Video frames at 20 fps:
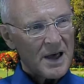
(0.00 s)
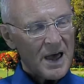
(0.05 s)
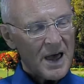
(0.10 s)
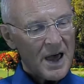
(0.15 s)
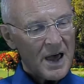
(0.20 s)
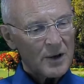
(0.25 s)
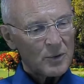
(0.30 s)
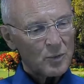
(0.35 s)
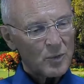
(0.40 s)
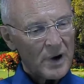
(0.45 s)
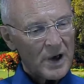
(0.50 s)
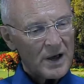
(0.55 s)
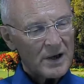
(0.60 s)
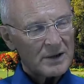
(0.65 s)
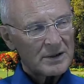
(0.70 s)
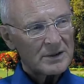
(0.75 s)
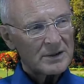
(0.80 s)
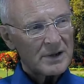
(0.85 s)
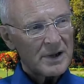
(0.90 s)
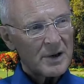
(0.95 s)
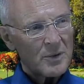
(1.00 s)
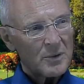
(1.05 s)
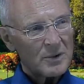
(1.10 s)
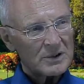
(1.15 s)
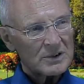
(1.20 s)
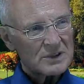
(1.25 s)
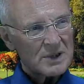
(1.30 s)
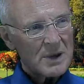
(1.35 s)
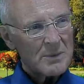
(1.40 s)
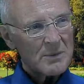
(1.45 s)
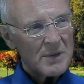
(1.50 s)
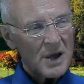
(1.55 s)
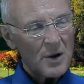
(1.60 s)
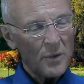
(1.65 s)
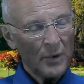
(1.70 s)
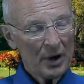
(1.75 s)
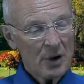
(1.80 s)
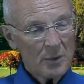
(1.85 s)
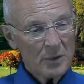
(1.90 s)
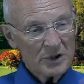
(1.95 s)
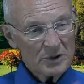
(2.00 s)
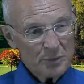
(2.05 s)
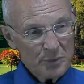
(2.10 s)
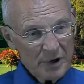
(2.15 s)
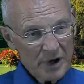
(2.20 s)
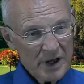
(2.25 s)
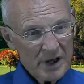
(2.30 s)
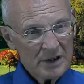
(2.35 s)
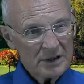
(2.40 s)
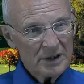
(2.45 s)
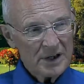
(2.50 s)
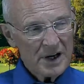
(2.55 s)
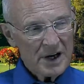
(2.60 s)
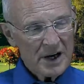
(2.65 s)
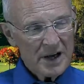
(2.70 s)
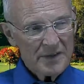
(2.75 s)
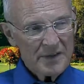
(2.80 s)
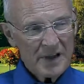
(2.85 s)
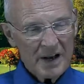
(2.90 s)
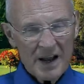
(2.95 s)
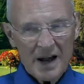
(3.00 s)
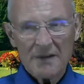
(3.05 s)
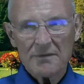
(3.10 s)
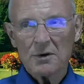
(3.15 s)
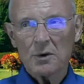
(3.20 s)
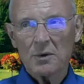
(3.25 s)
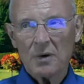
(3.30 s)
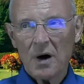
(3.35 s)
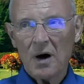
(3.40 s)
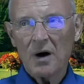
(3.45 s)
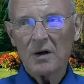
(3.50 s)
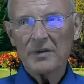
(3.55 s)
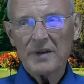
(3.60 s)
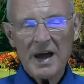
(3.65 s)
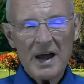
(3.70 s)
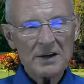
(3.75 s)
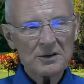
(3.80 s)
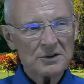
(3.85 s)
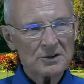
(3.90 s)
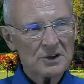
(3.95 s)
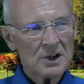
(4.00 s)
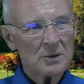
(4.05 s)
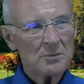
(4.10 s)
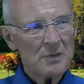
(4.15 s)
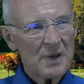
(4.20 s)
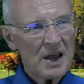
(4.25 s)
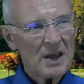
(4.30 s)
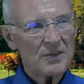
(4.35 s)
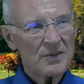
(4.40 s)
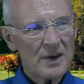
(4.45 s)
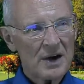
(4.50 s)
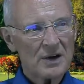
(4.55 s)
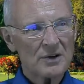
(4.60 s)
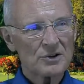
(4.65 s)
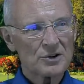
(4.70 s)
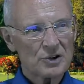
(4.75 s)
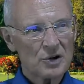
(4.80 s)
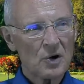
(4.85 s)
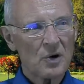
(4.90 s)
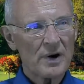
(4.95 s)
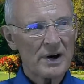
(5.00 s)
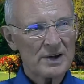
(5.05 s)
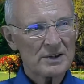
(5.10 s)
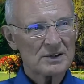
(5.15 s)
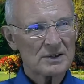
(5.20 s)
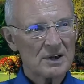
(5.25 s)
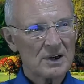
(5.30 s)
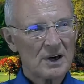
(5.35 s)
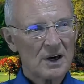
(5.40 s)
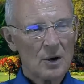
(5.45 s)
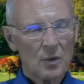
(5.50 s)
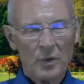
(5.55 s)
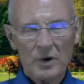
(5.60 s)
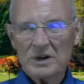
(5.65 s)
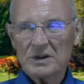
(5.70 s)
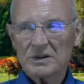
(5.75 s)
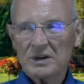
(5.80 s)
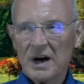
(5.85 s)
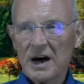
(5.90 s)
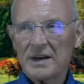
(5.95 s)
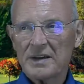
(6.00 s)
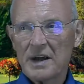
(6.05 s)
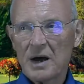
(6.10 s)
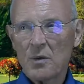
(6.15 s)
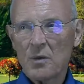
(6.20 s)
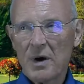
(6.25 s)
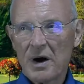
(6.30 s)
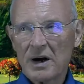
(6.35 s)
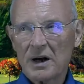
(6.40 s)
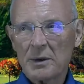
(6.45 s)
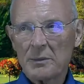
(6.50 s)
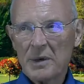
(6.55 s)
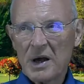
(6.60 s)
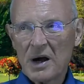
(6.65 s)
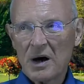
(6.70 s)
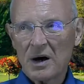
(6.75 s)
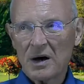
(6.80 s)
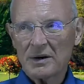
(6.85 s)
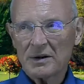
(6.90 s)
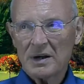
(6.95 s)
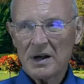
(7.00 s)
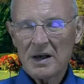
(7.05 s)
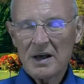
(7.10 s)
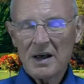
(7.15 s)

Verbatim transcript: And when it was seemed, when it was pretty clear that every all the angels had made their choice which side they wanted to be on,